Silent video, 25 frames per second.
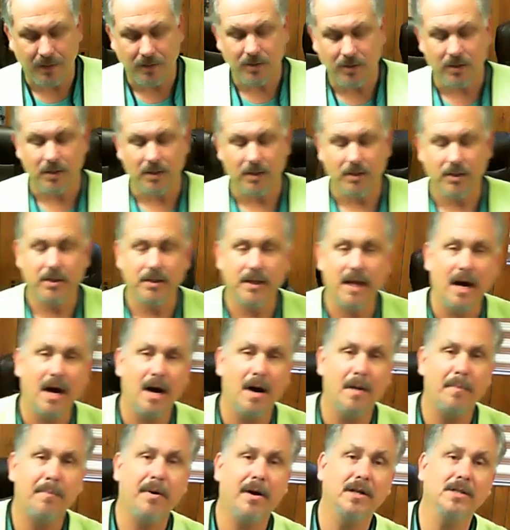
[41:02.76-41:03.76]
punch list.
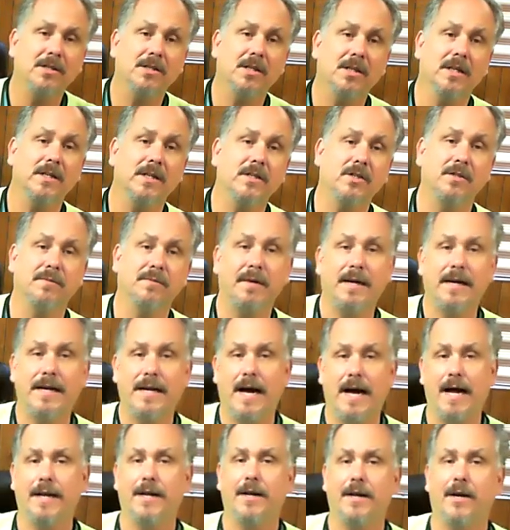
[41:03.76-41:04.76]
Now, punch list, you may
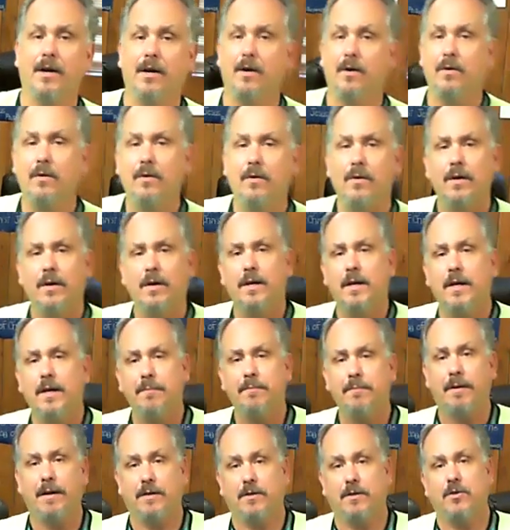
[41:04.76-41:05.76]
not know,
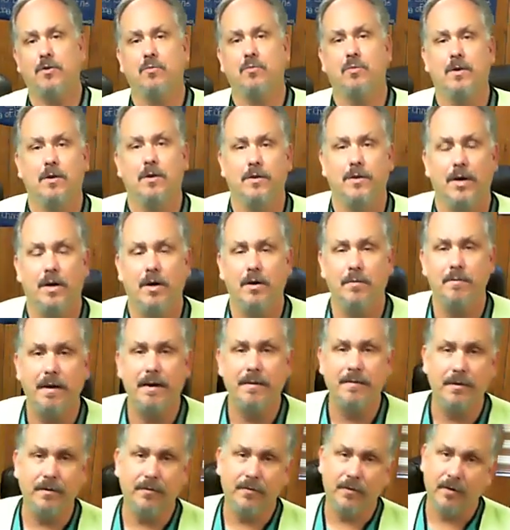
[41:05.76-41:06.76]
but you will know.
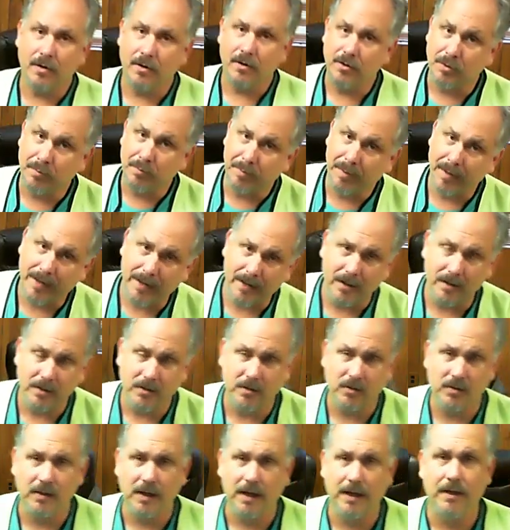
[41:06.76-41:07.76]
Maybe you've heard your
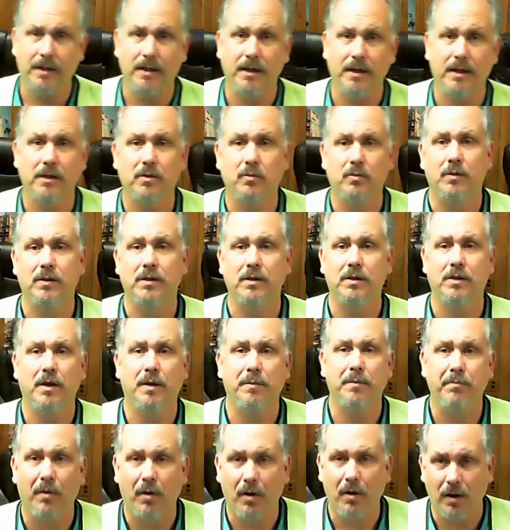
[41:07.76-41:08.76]
parents say this when
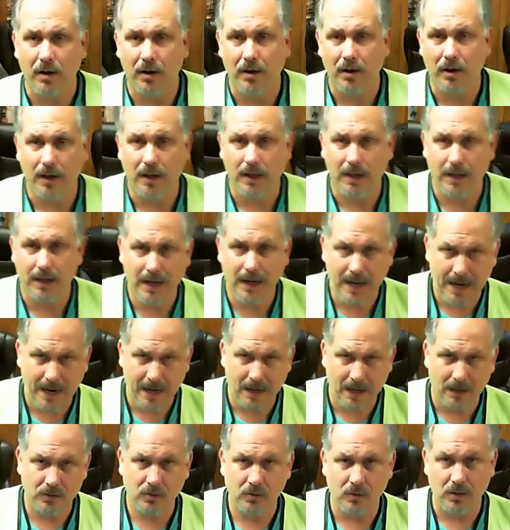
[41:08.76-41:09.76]
they bought a
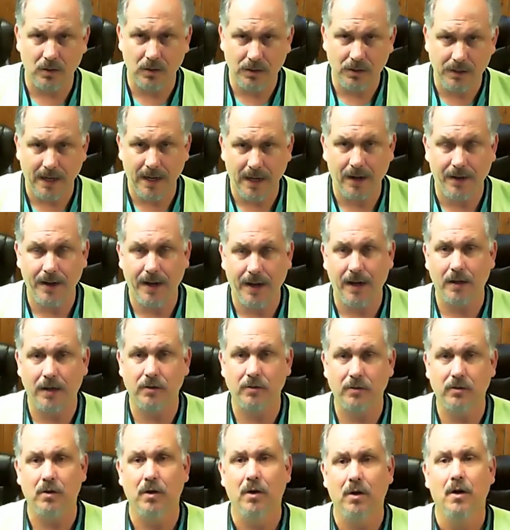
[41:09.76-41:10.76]
house or a
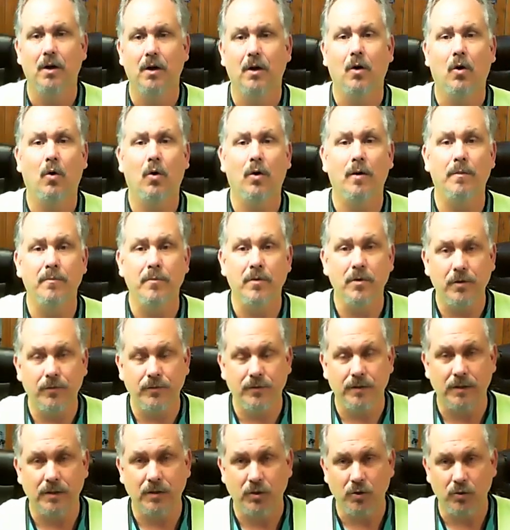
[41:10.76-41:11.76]
townhouse or
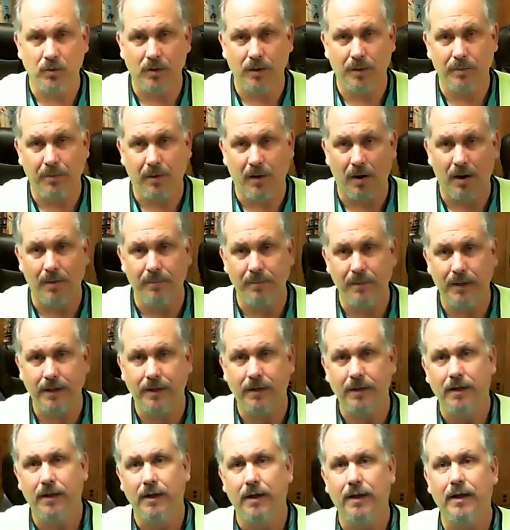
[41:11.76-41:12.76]
moved into an
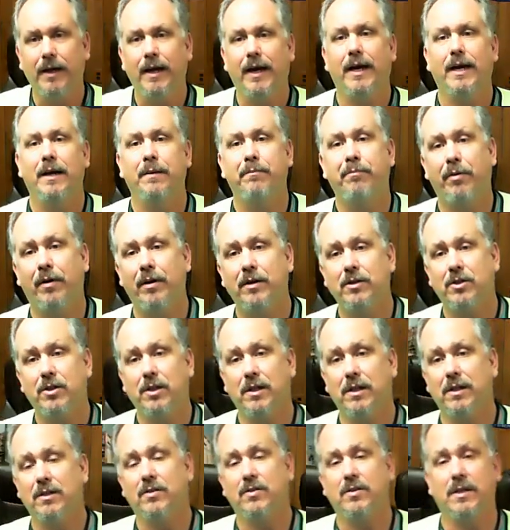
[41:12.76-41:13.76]
apartment. And a punch
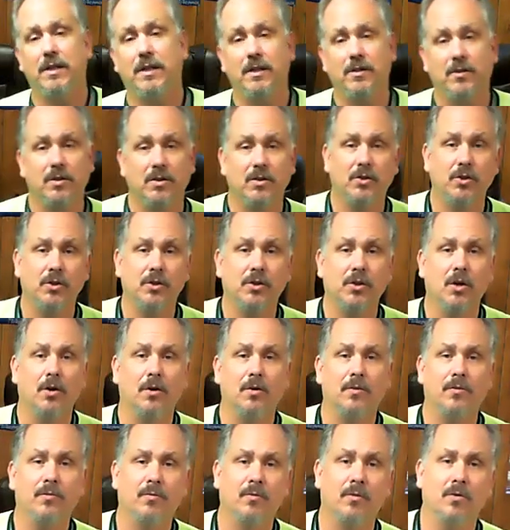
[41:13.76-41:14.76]
list is, as you
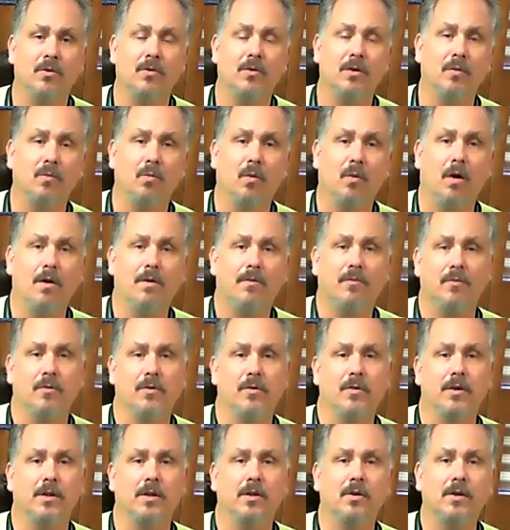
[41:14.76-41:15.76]
go through and walk
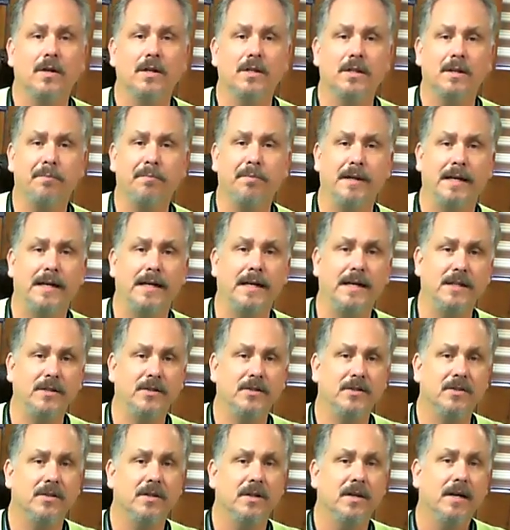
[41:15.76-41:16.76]
through and look at the
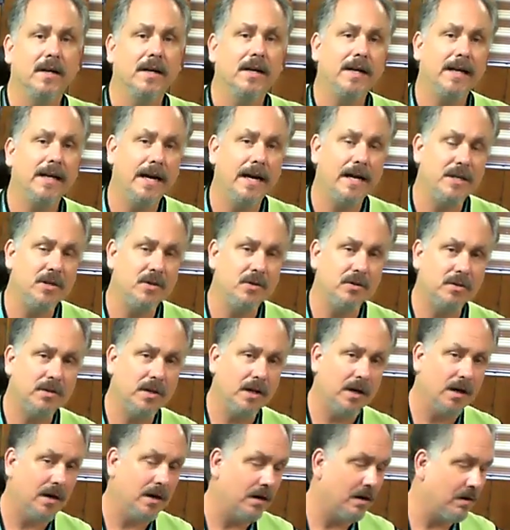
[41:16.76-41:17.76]
place and you
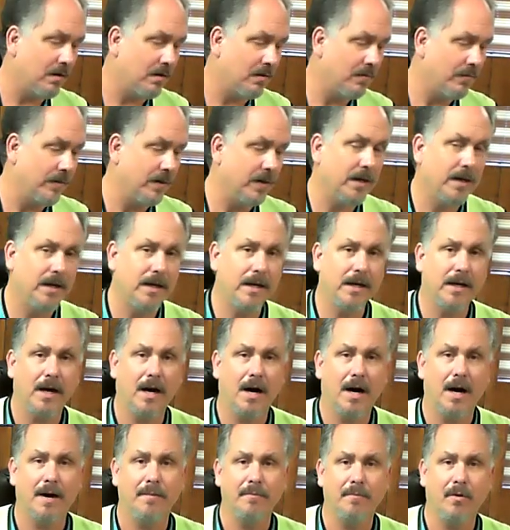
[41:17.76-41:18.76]
tell the
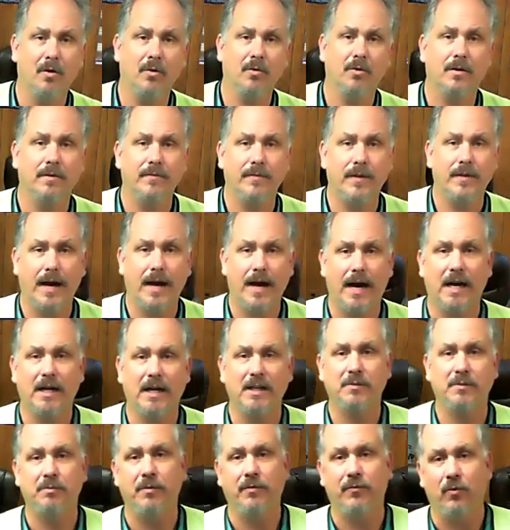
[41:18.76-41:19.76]
um, owner of the
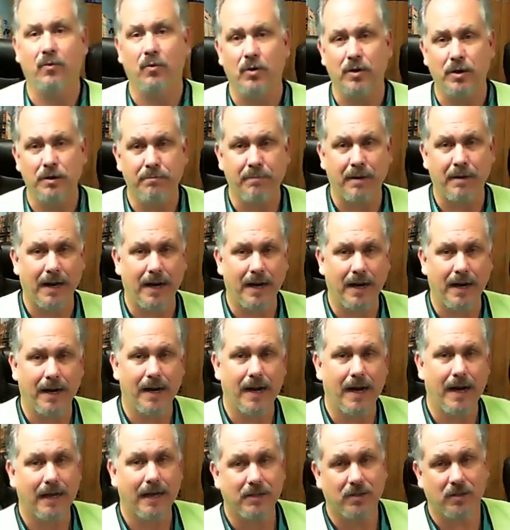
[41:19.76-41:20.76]
house before you buy it,
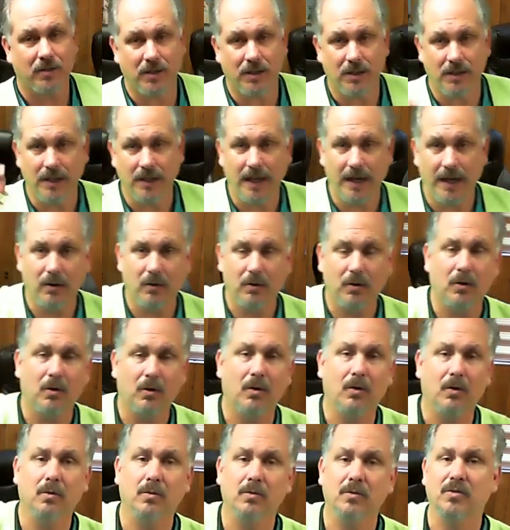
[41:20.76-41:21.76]
I see nail
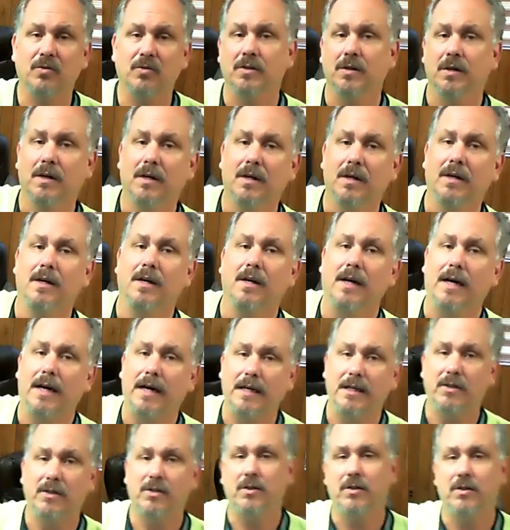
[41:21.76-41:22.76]
holes,
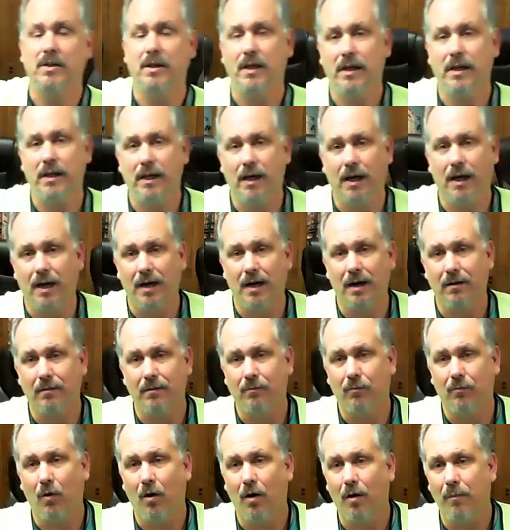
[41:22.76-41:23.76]
I see
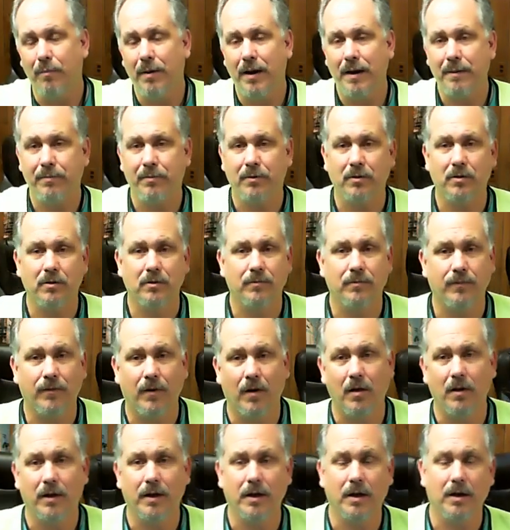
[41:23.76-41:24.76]
um, wallpaper
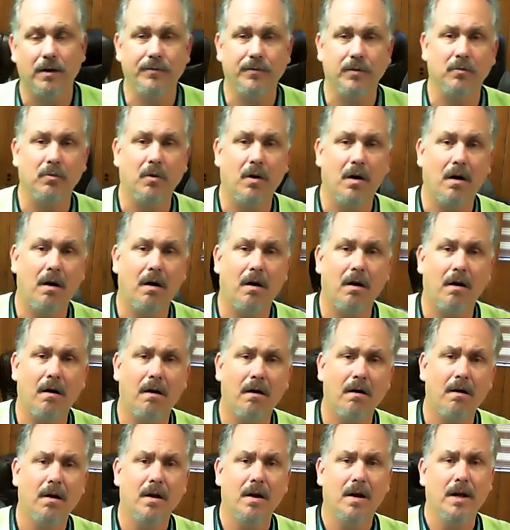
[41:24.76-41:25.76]
falling off the
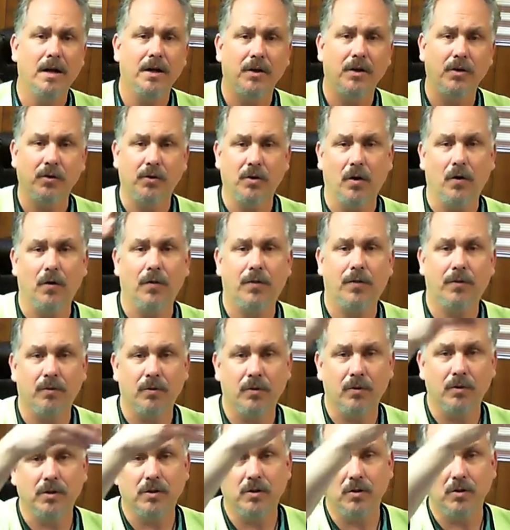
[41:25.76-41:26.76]
wall. You go
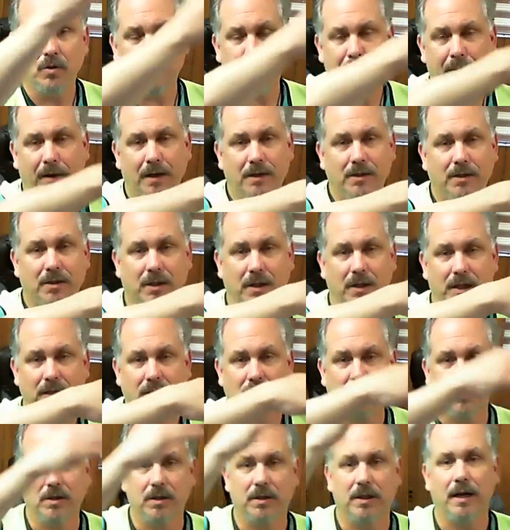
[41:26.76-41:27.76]
through and do a punch
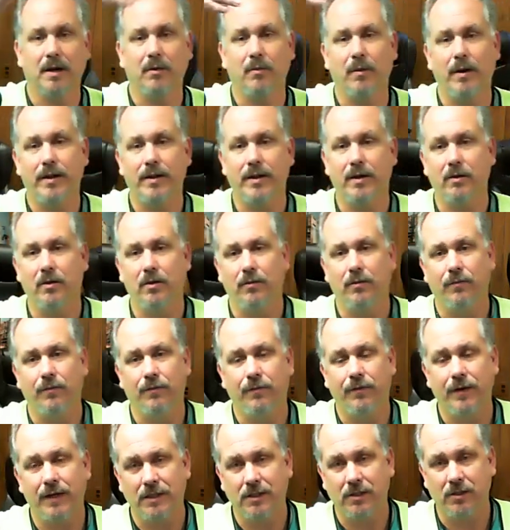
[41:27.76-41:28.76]
list, and that way they'll
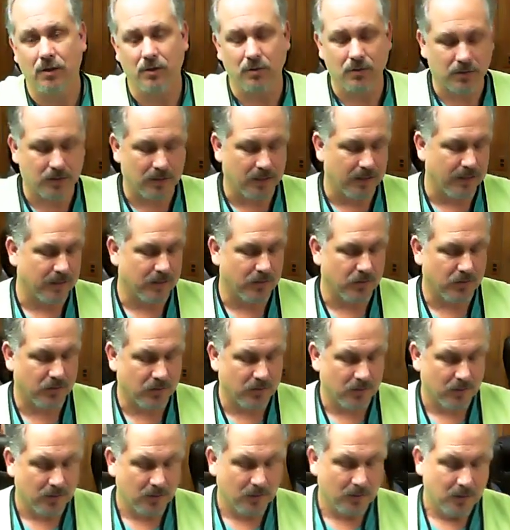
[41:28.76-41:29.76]
fix those things.
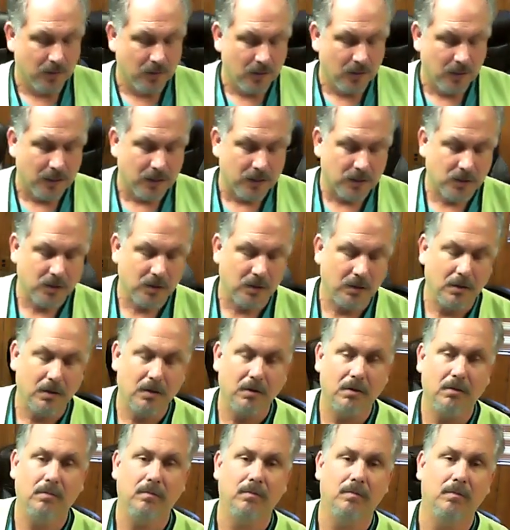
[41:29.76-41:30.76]
And
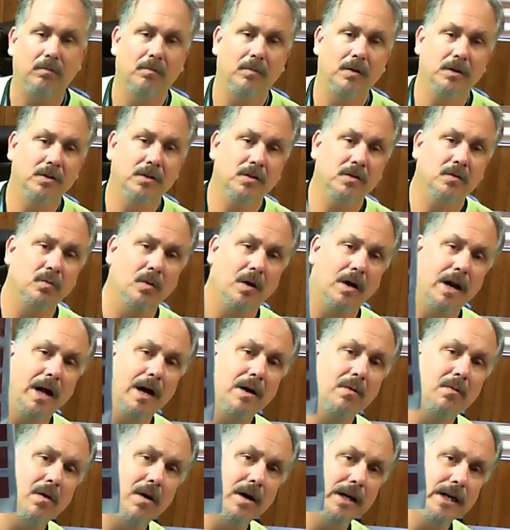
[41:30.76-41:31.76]
so this is what
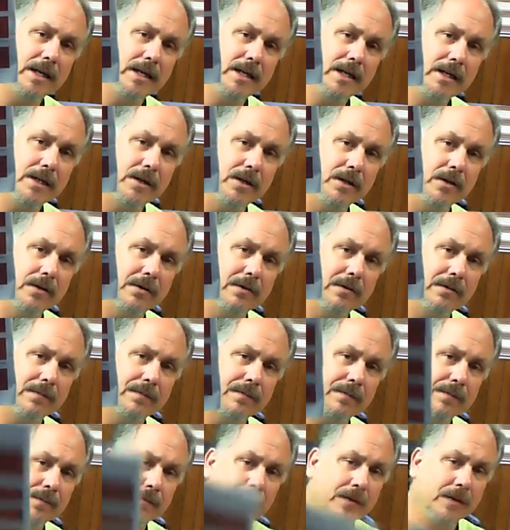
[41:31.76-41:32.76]
I want you to
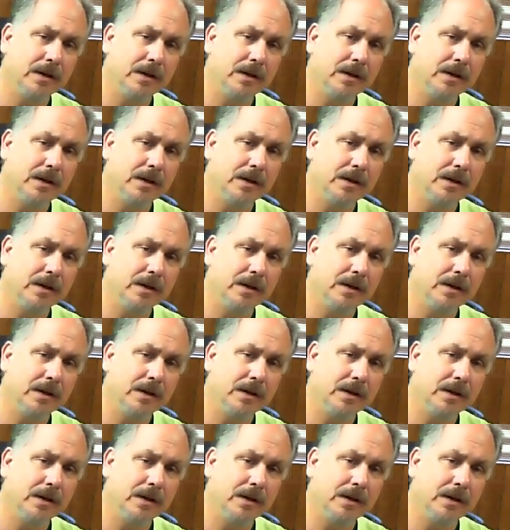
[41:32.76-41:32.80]
do